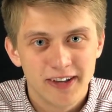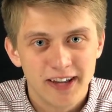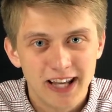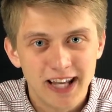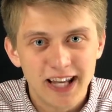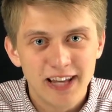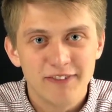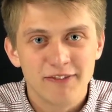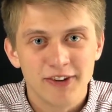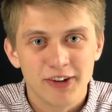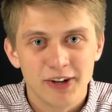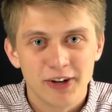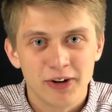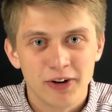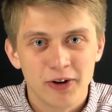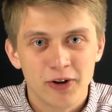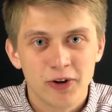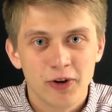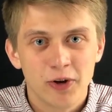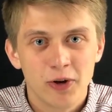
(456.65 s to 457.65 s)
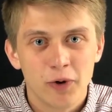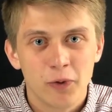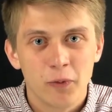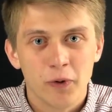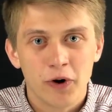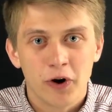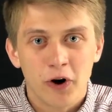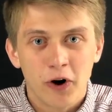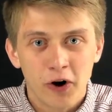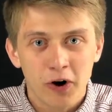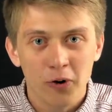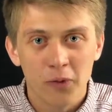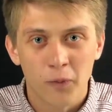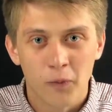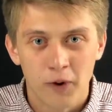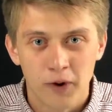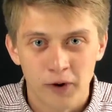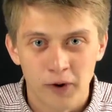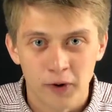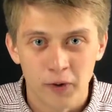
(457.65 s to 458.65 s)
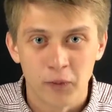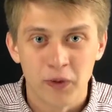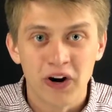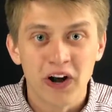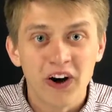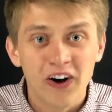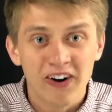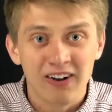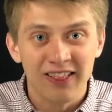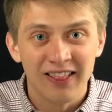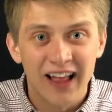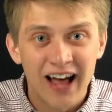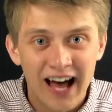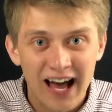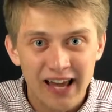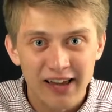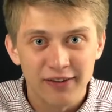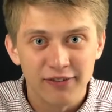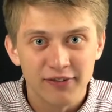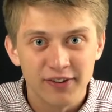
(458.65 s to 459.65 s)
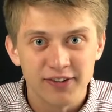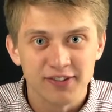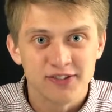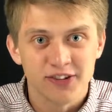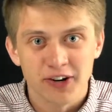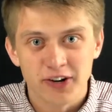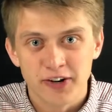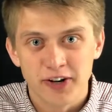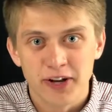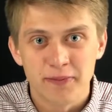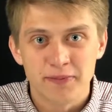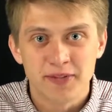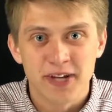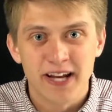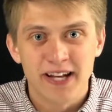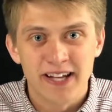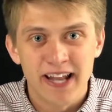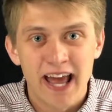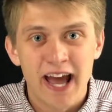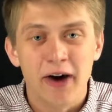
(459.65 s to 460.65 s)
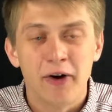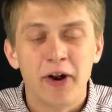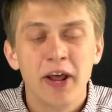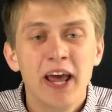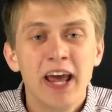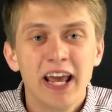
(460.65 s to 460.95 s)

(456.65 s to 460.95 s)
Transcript: even when our world, when our life is turned upside down,